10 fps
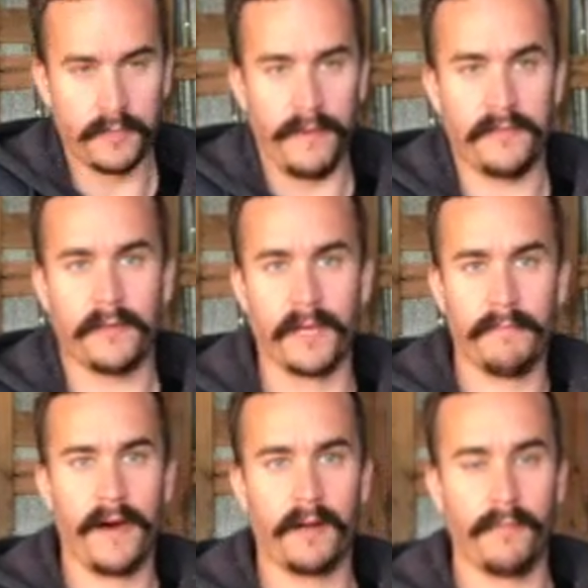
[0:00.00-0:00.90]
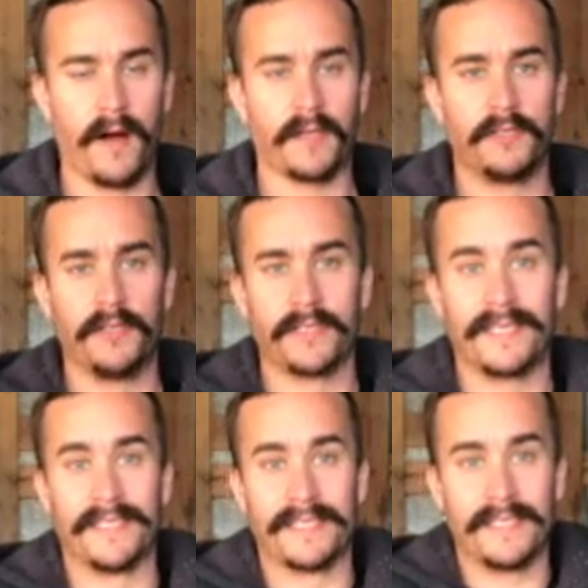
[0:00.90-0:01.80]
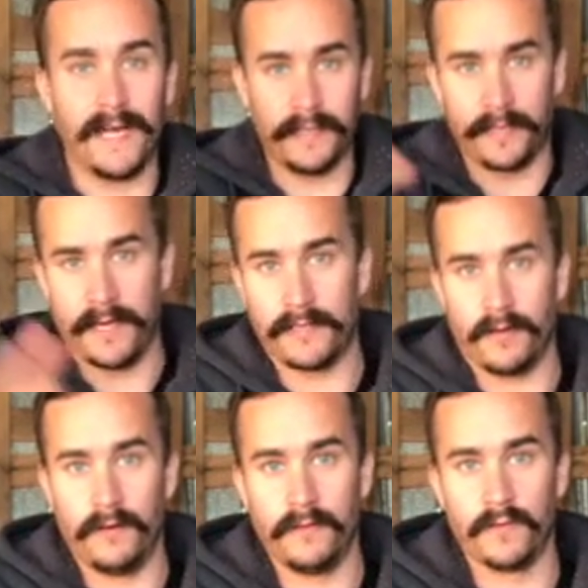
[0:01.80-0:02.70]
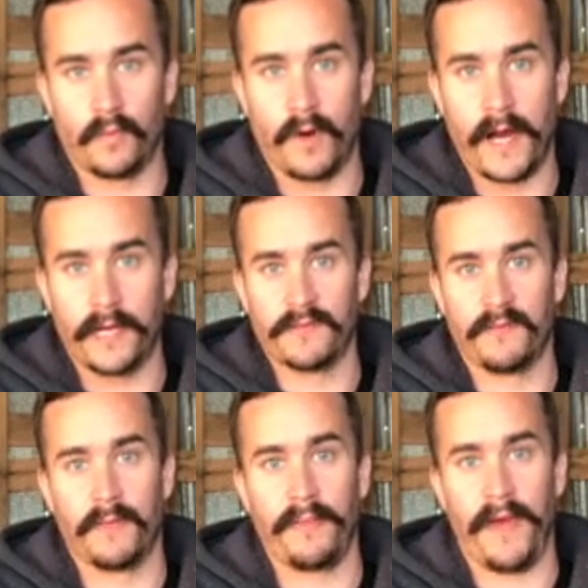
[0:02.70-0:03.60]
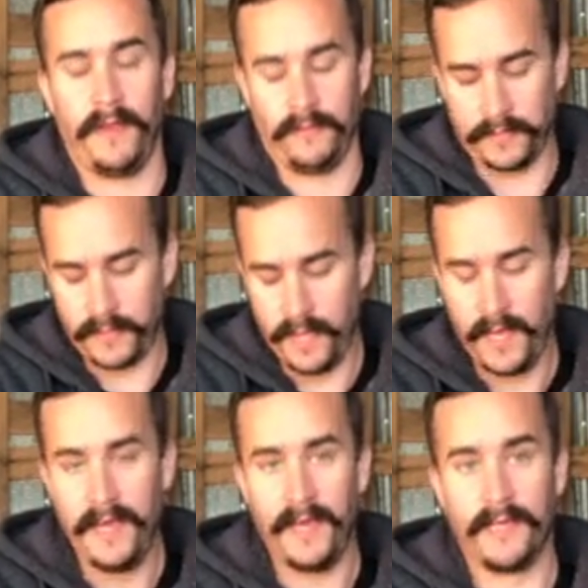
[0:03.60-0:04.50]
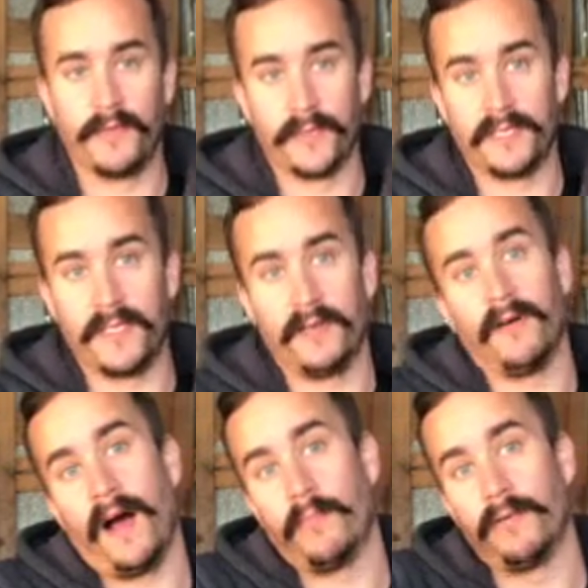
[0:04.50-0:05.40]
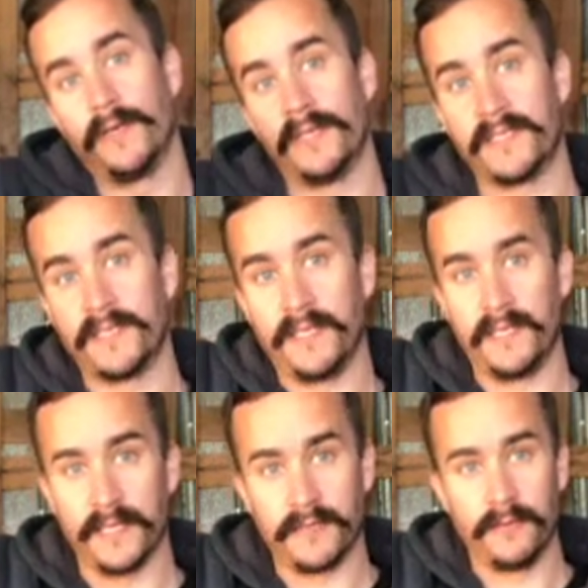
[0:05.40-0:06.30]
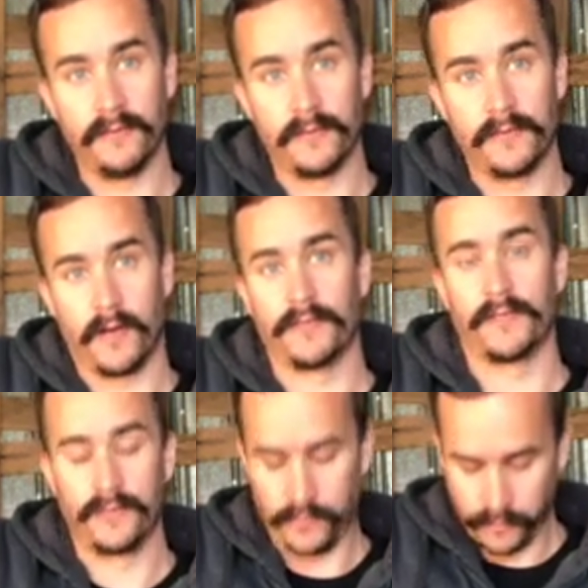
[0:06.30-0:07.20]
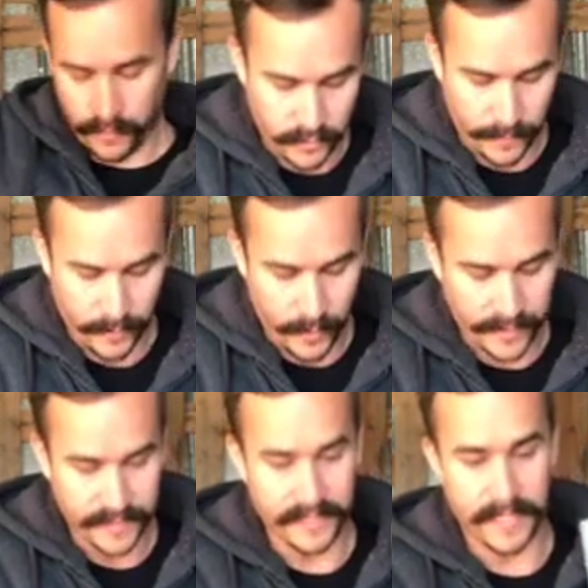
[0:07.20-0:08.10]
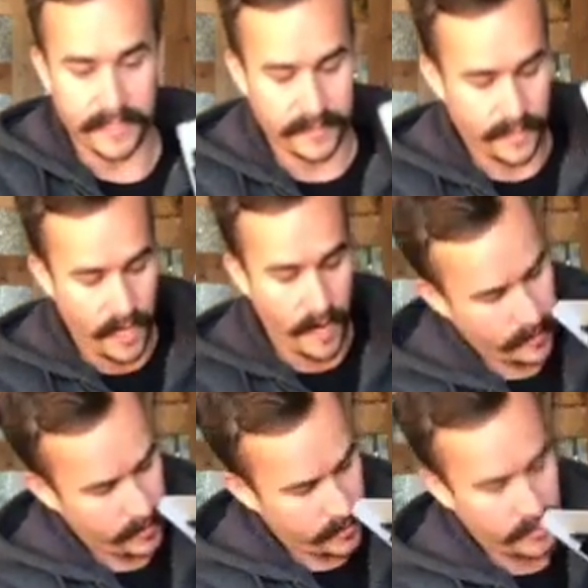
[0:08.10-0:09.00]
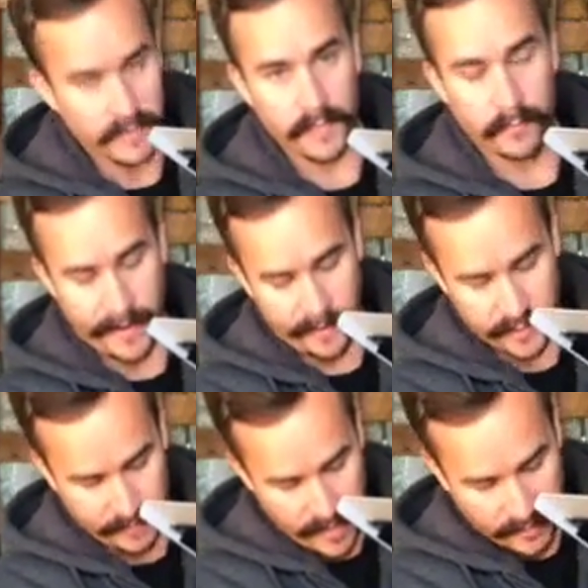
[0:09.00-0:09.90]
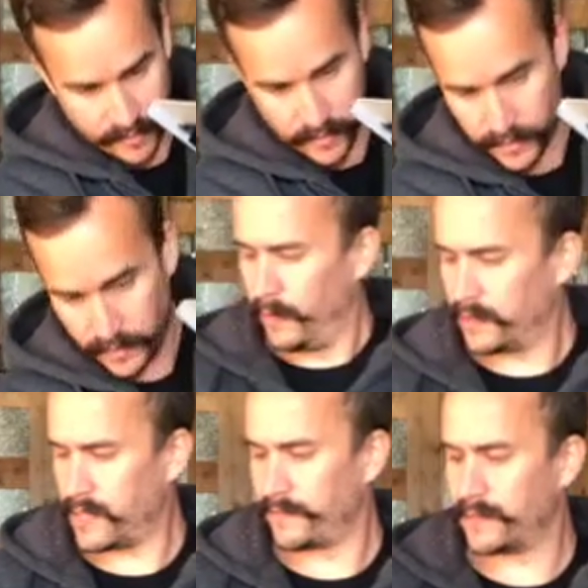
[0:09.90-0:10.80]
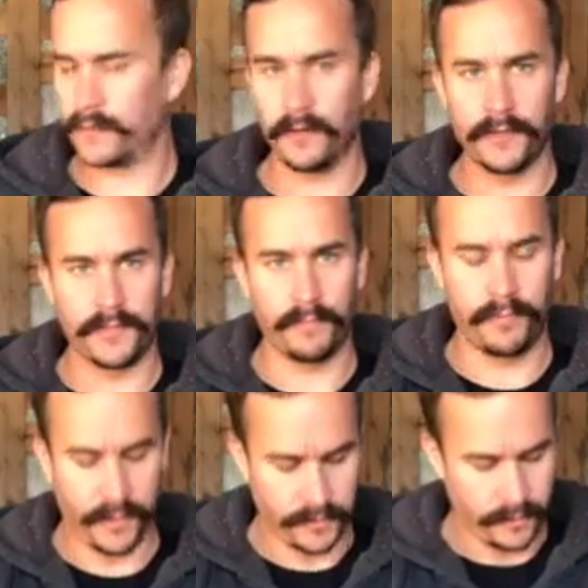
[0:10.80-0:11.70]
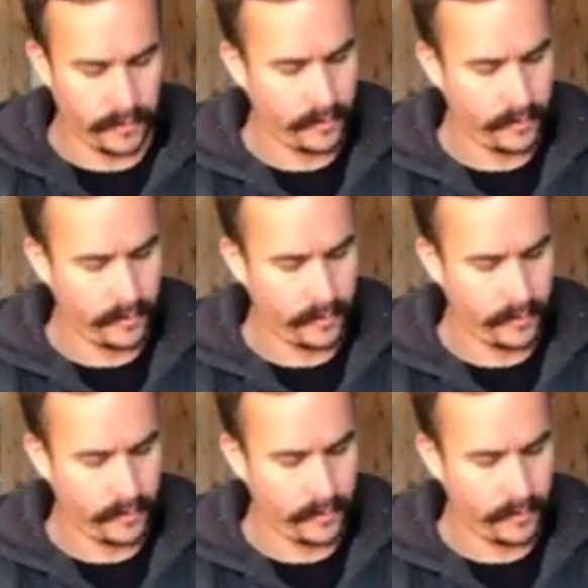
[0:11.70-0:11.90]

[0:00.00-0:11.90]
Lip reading: combiner box just consolidates all those wires from the panels into a single output, sending it to the charge controller. So I'm gonna go ahead and set this up, get the DC breakers mounted. We also have a surge suppressor